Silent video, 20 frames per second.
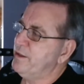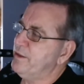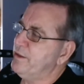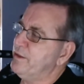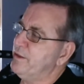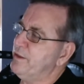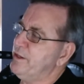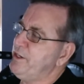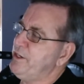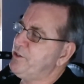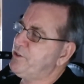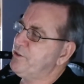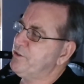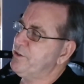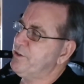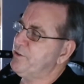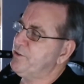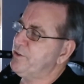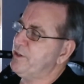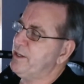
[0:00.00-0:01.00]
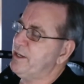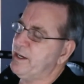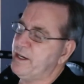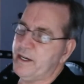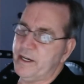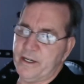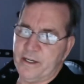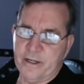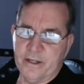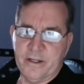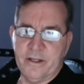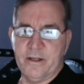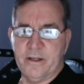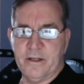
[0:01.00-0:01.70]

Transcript: These are designed